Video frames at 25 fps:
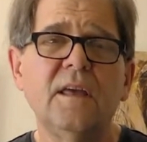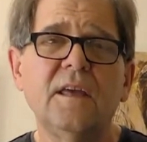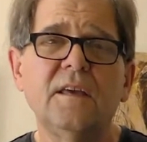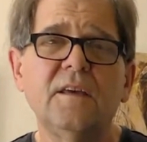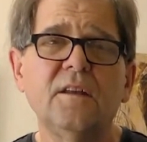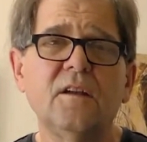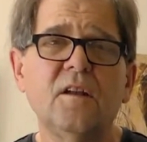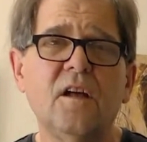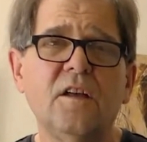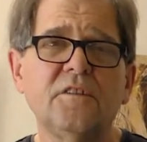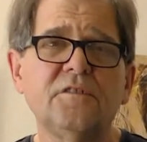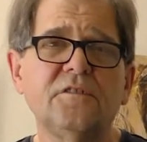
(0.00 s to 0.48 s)

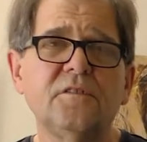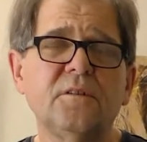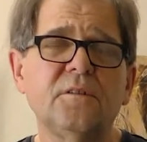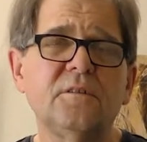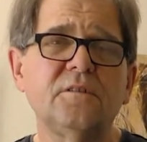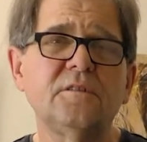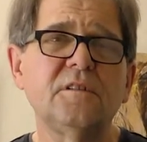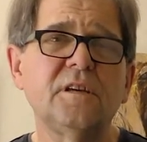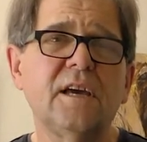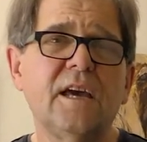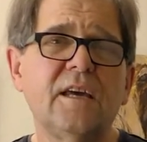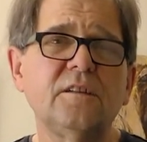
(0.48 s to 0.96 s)
It also
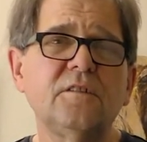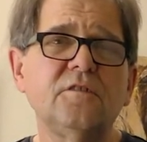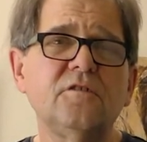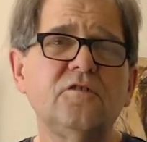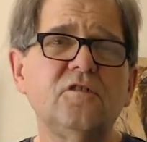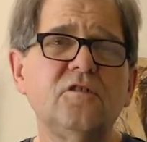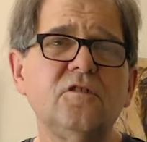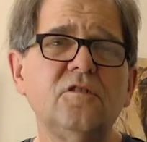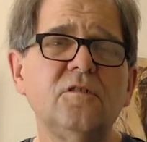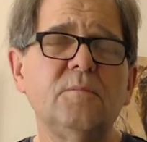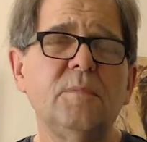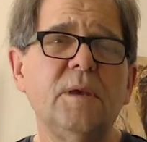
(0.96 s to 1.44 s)

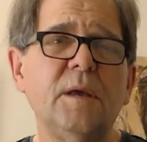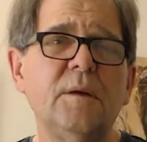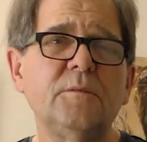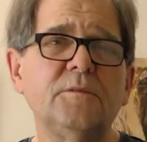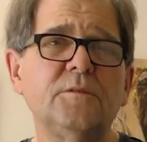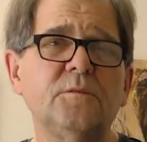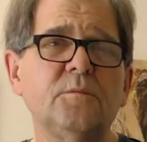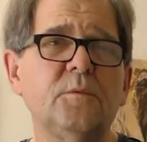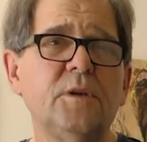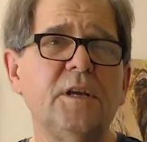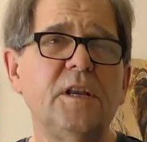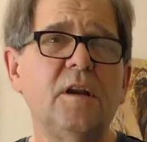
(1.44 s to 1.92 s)
entitles you to be able
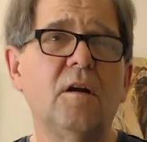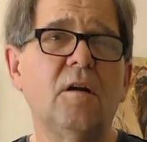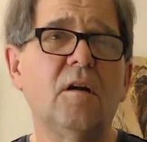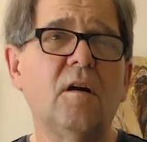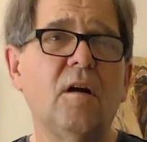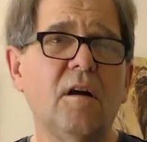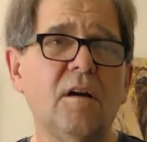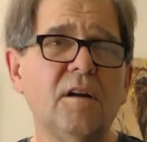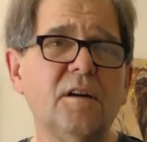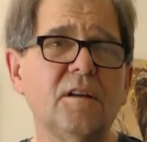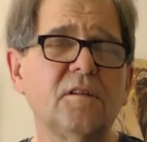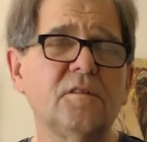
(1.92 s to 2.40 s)
to read our
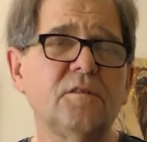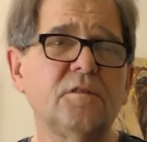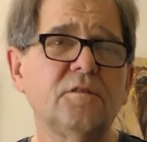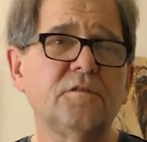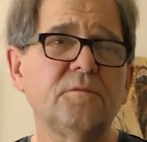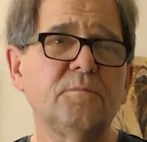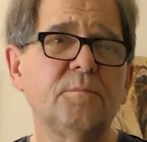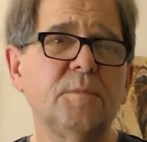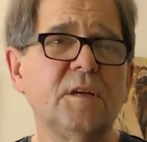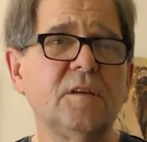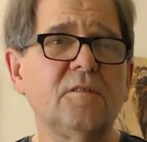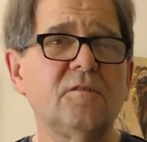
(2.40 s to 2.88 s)

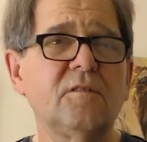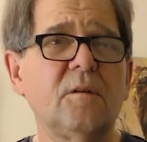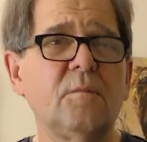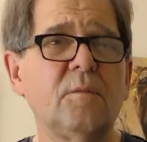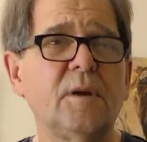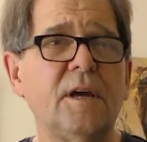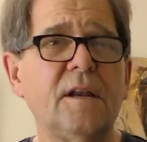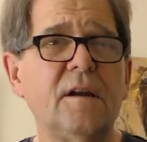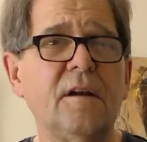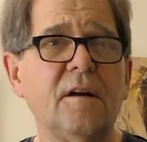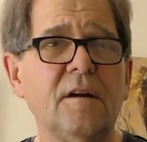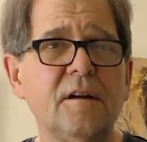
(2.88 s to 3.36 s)
articles, because I
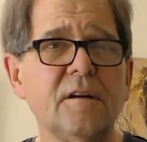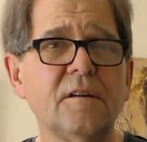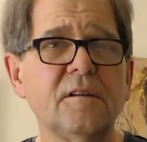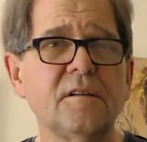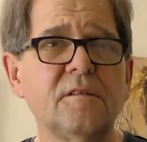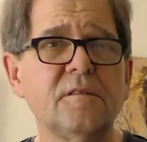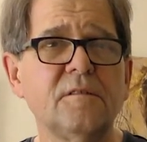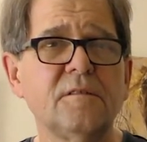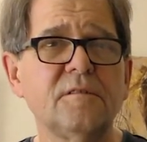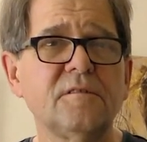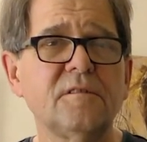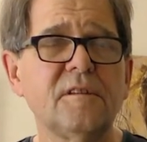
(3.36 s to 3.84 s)
write
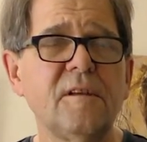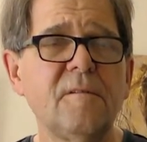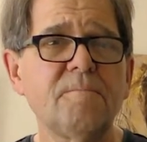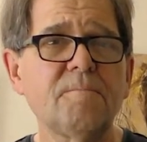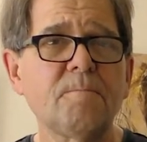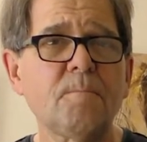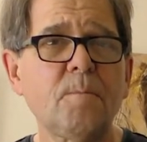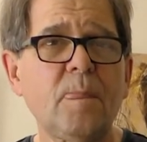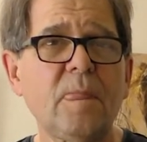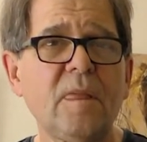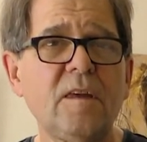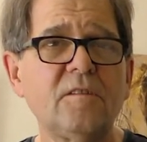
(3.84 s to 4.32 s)
articles
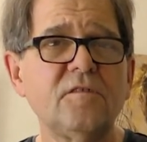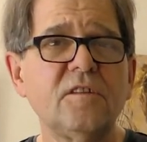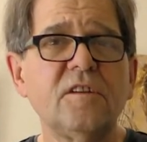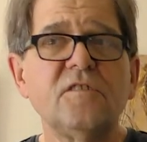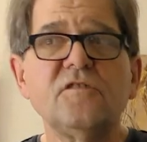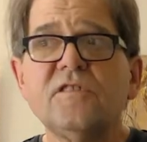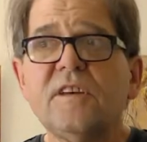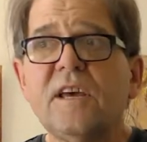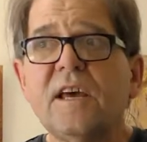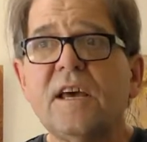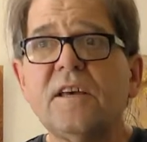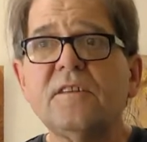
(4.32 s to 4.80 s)

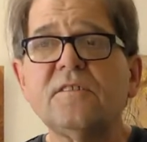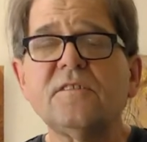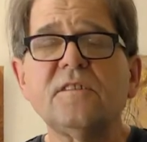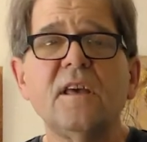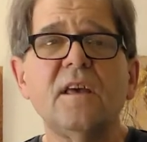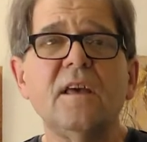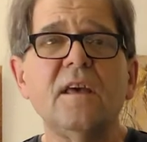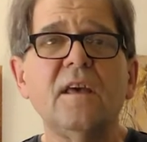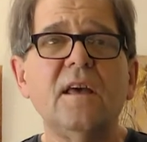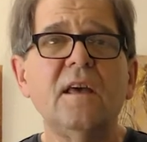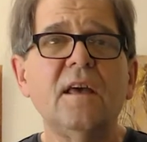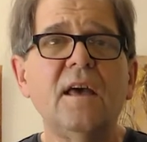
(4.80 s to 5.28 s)
such as
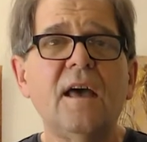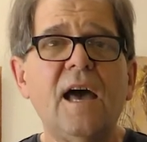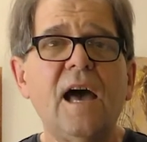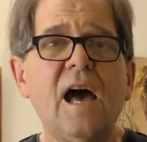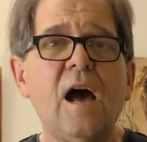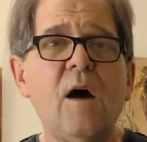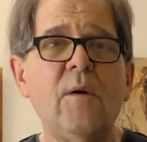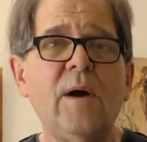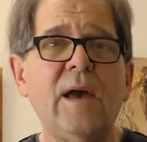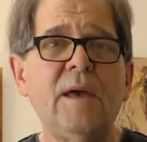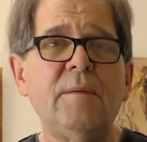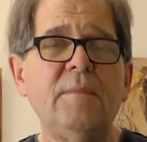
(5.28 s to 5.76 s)

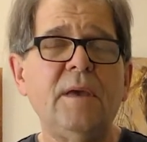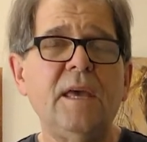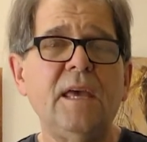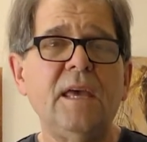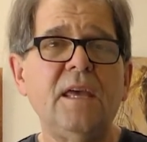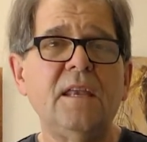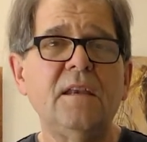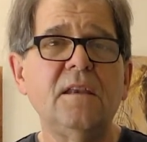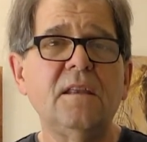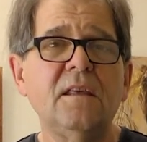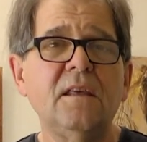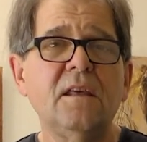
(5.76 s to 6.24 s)
how I
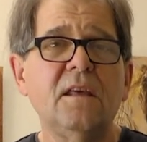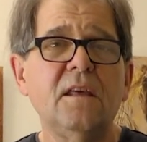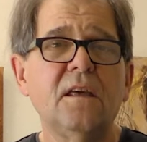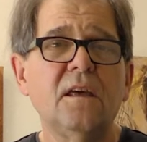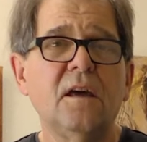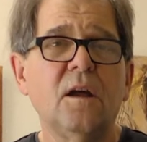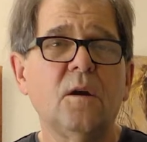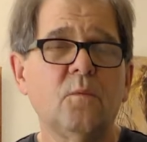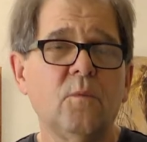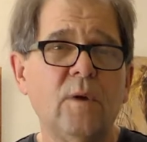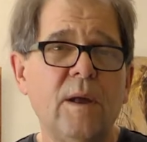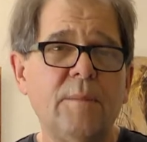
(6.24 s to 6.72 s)
made
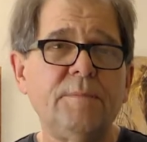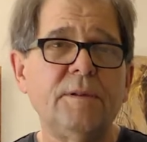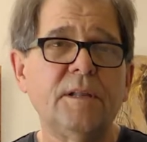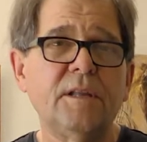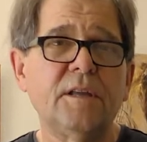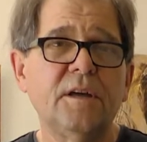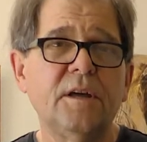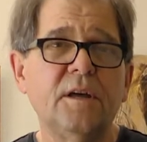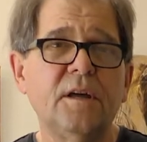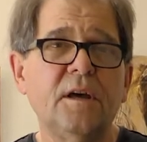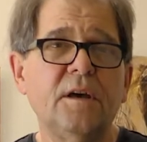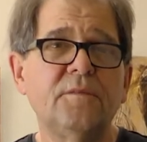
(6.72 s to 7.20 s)
a
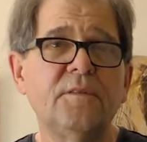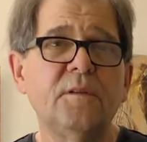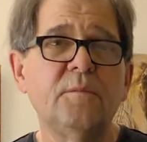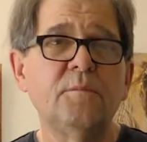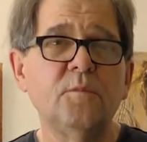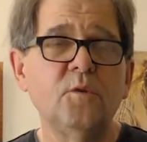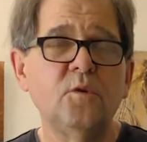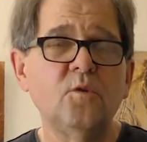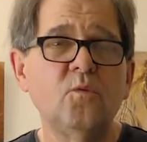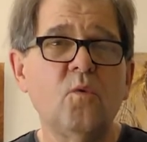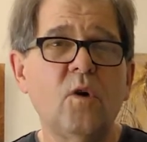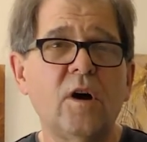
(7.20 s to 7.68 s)
replica of the
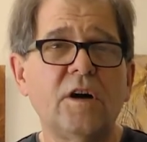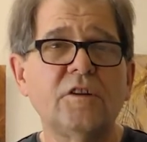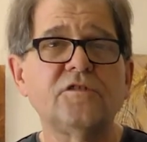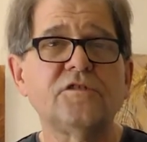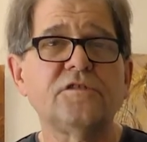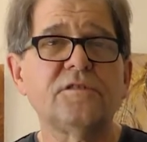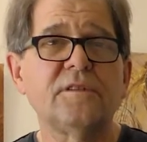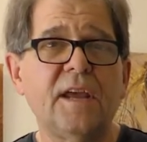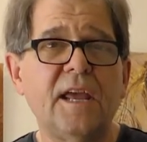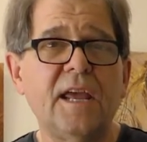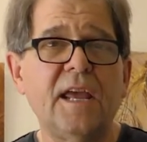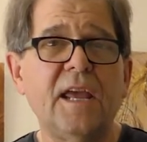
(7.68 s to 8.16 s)

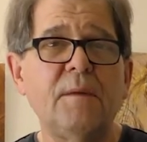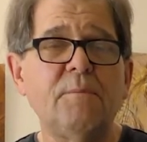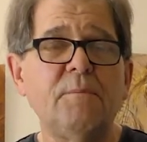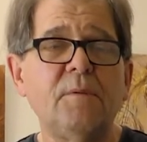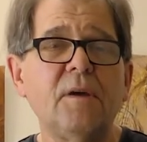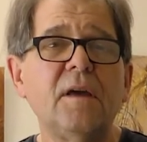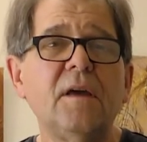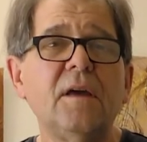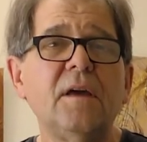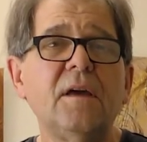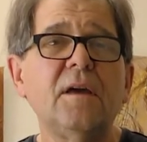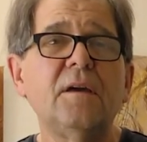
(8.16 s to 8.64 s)
Moonwatcher ape
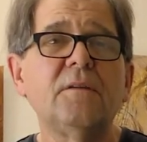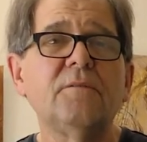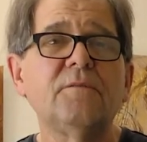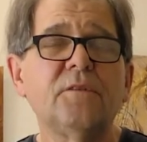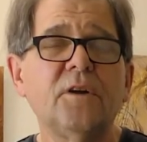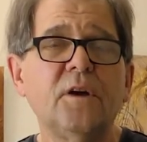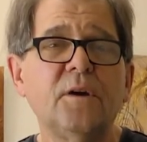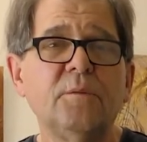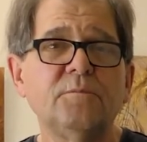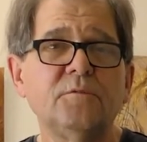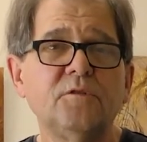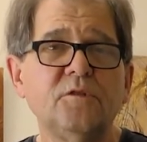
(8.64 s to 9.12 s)

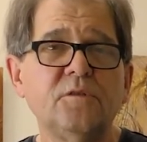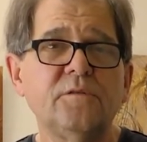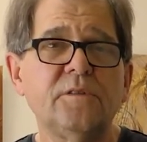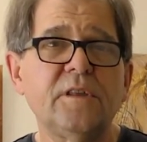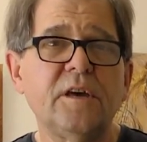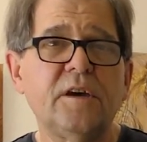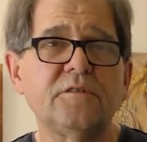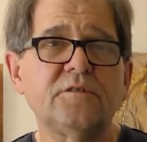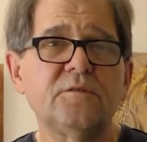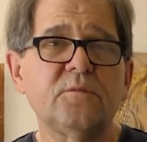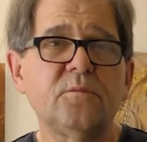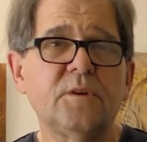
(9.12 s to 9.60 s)
from
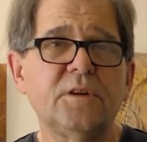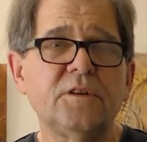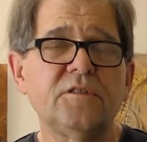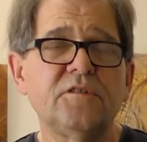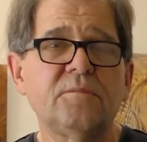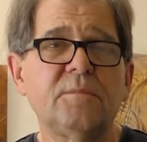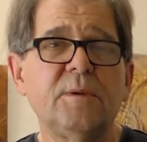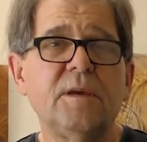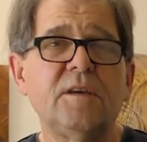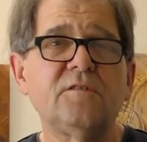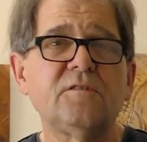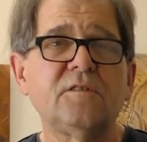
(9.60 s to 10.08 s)
2001: A
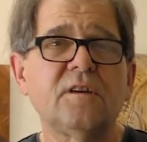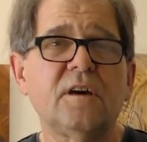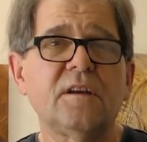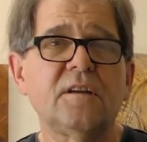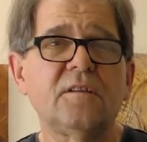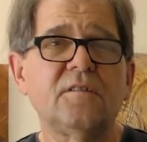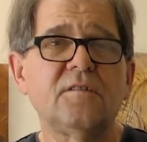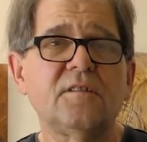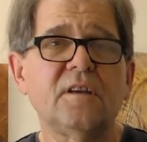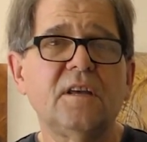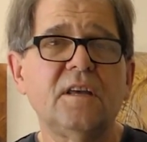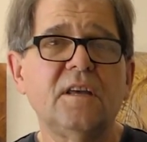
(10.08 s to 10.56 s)
Space
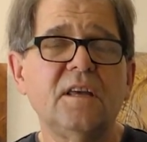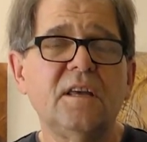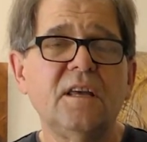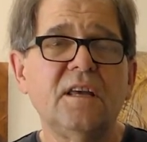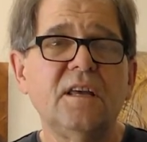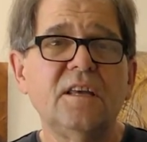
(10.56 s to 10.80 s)
Odyssey.